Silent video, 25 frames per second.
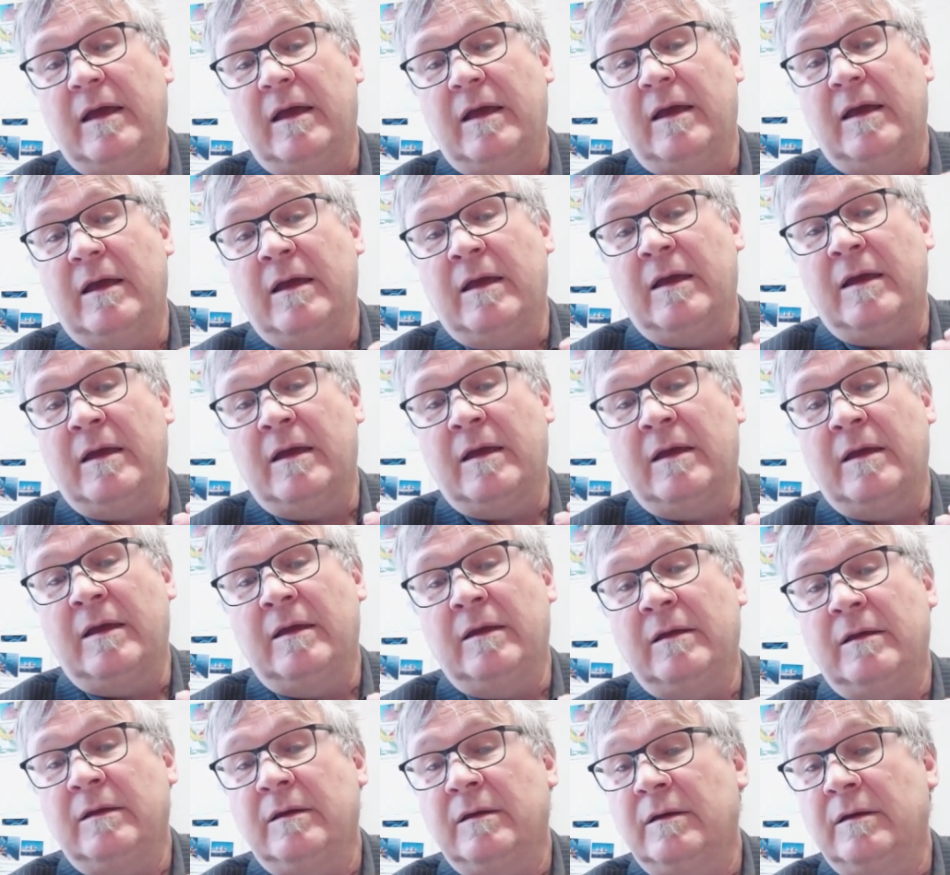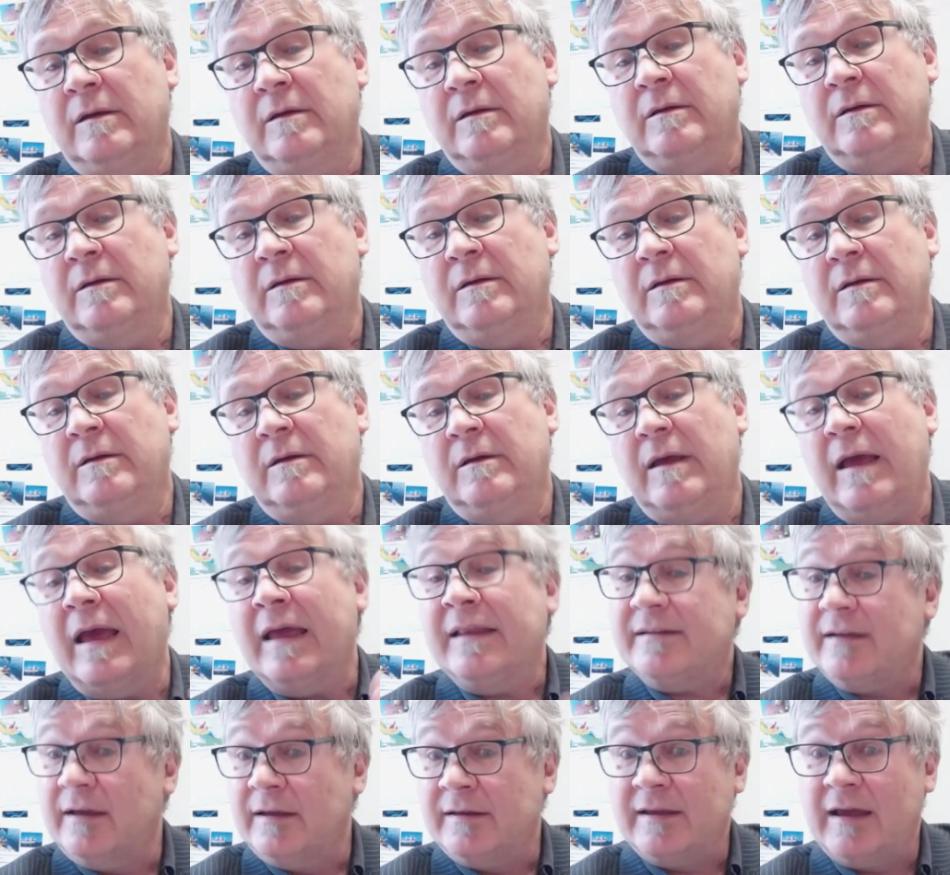and
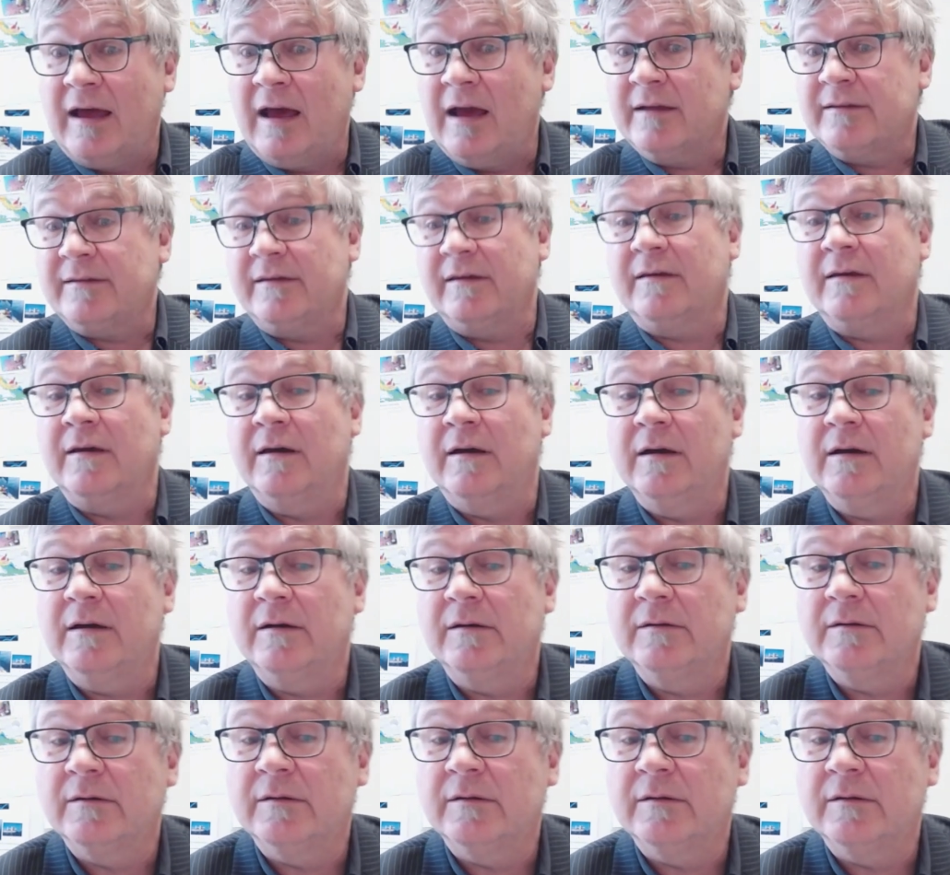Antarctica